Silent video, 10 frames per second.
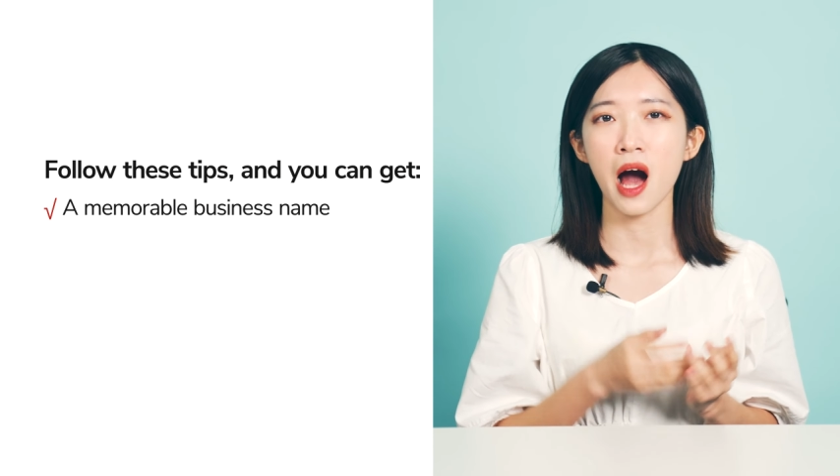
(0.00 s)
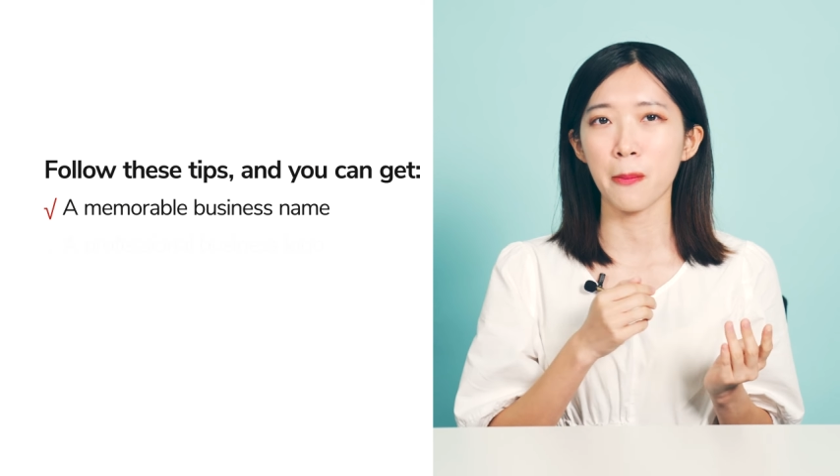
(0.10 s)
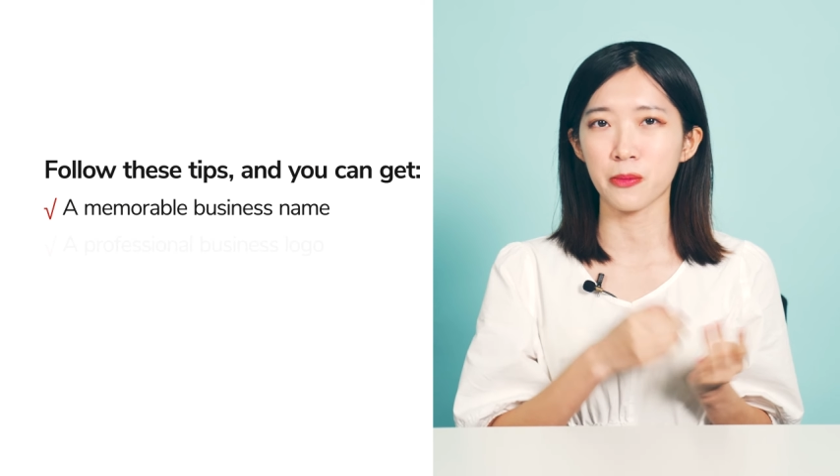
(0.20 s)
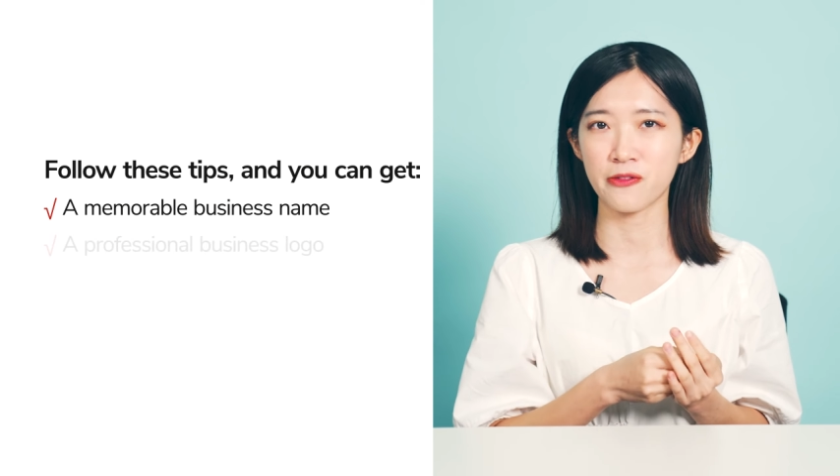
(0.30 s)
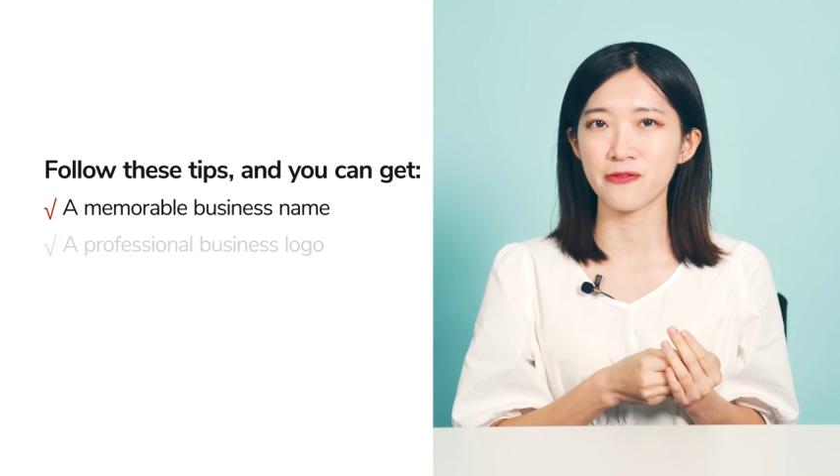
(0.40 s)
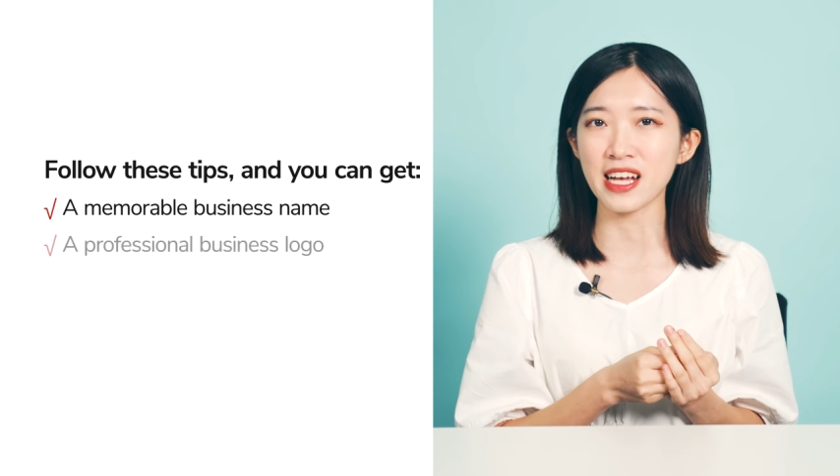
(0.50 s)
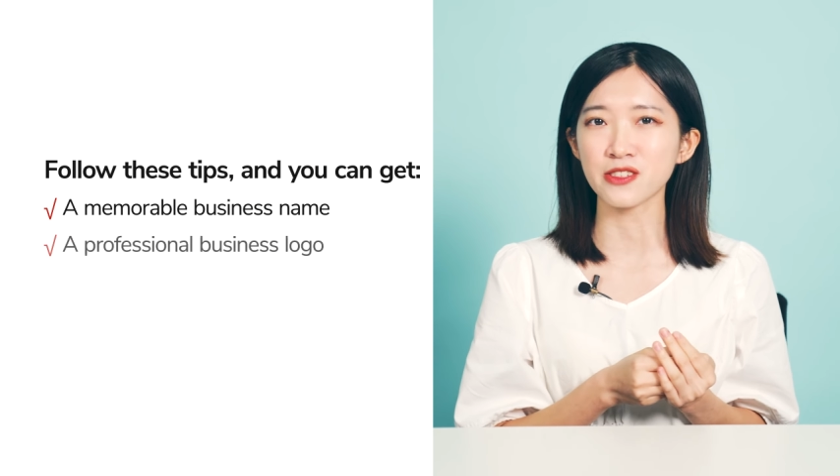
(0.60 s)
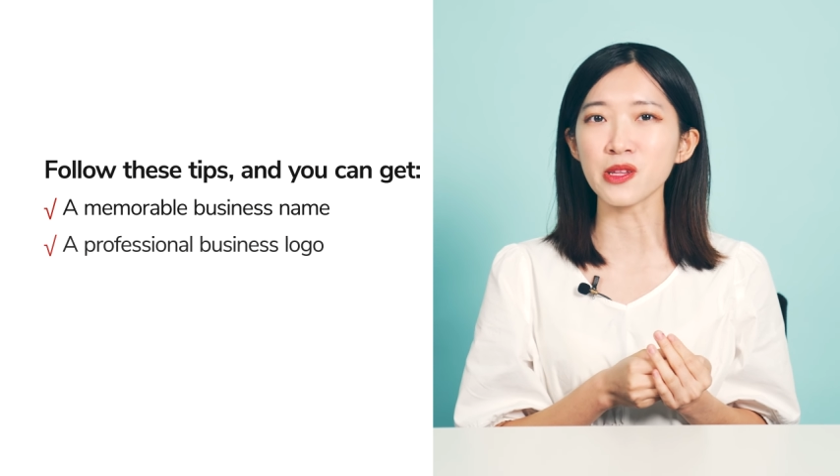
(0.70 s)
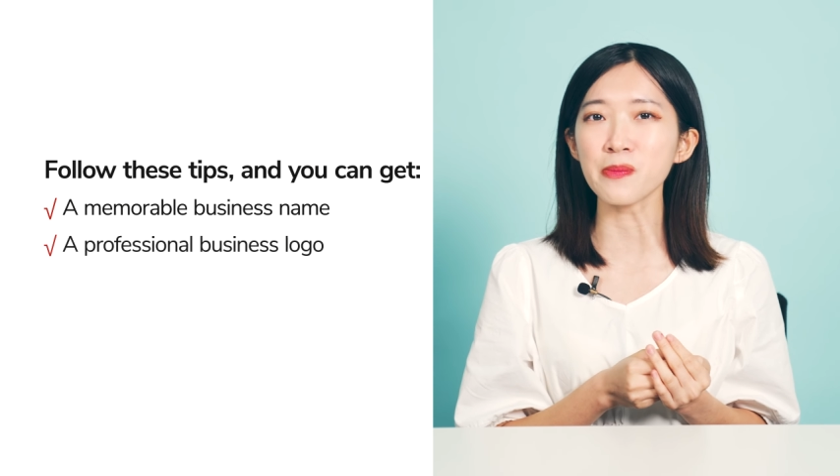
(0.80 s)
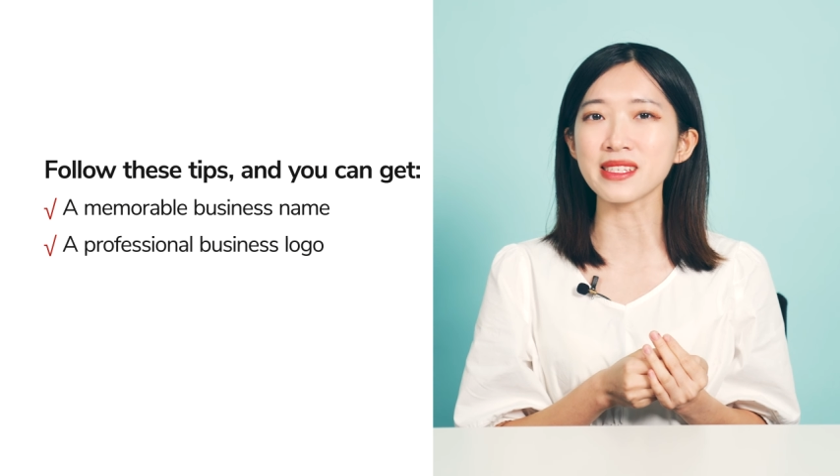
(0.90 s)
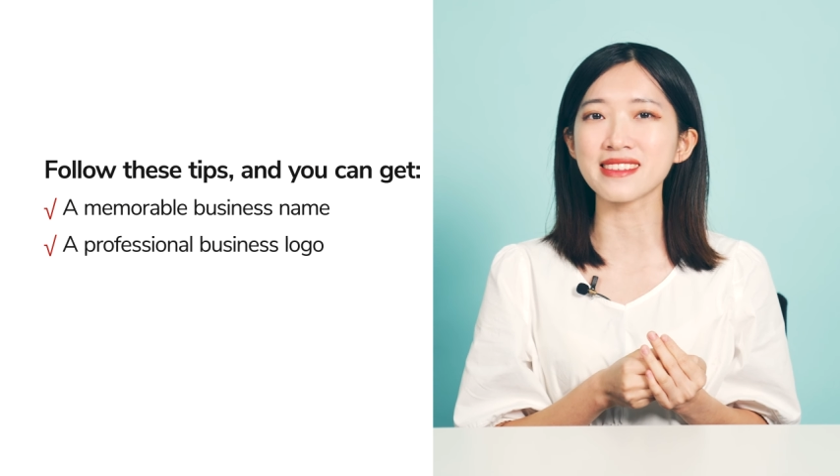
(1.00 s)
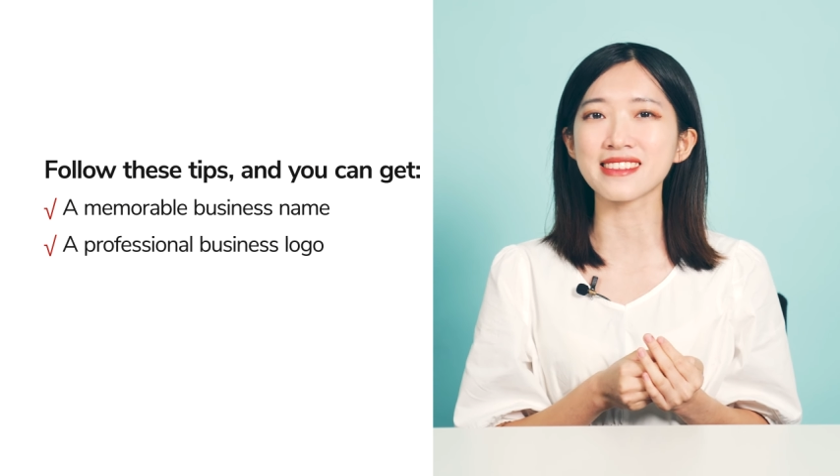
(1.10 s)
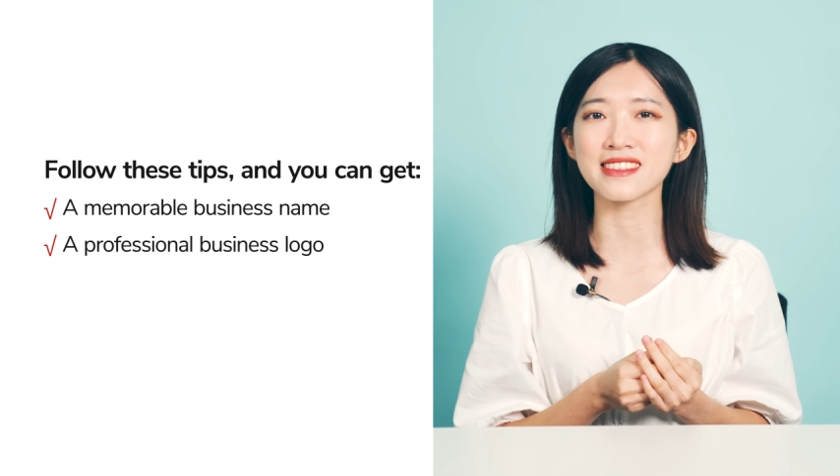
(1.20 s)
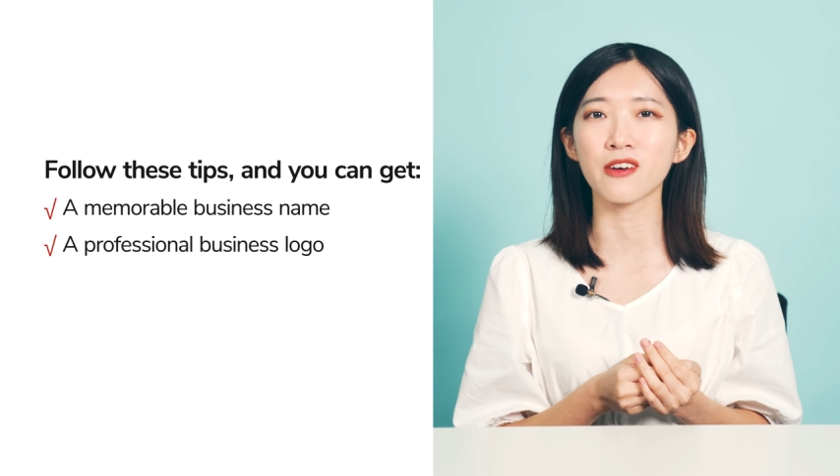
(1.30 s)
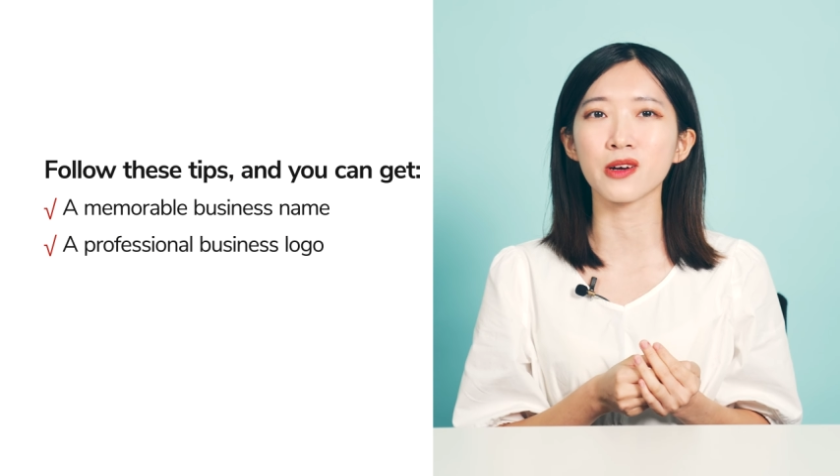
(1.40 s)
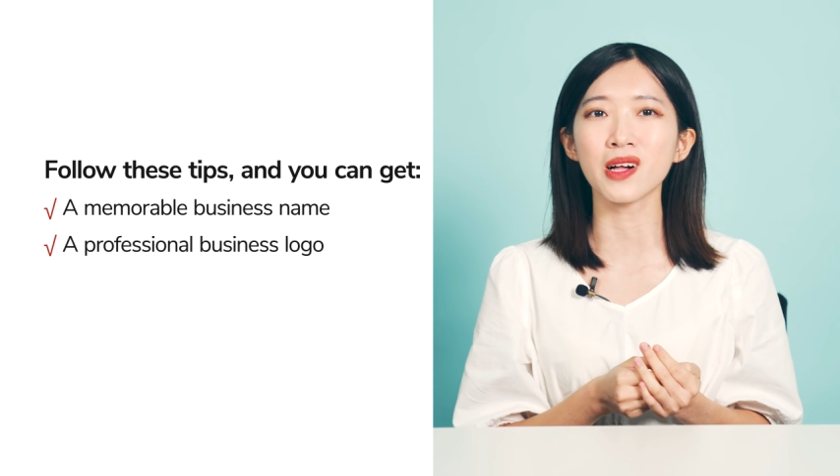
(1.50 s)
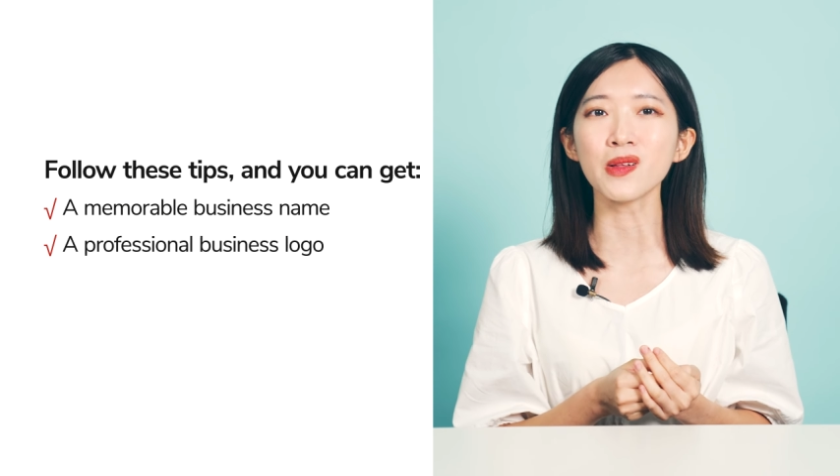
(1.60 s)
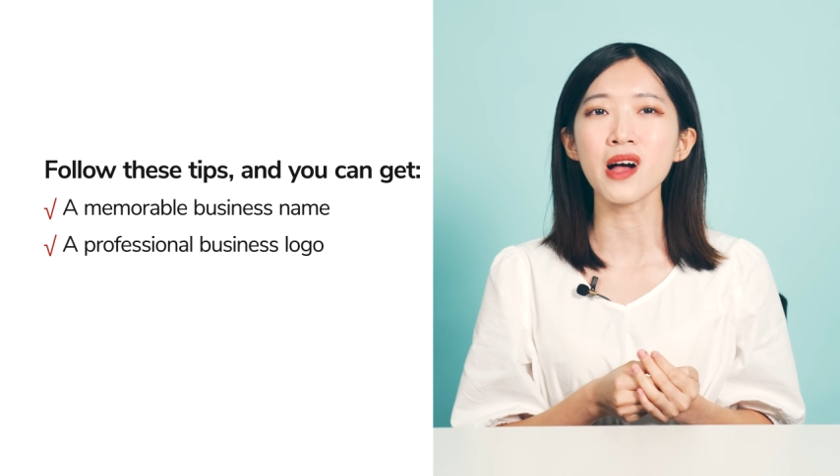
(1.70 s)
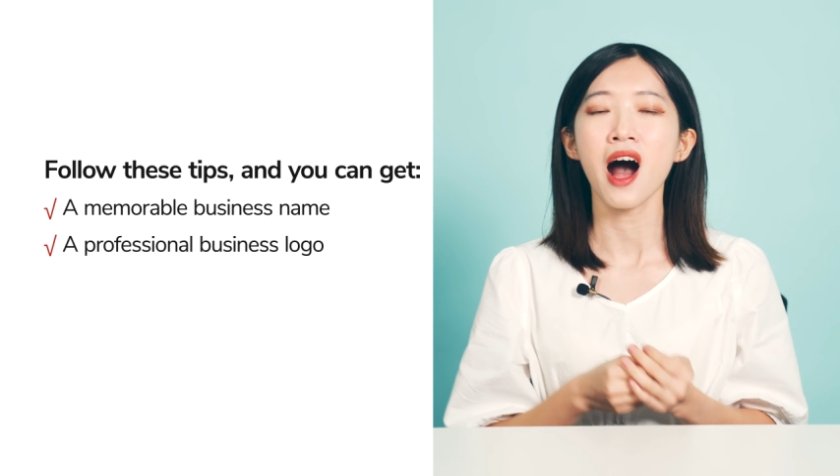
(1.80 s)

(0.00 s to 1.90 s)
a professional business logo,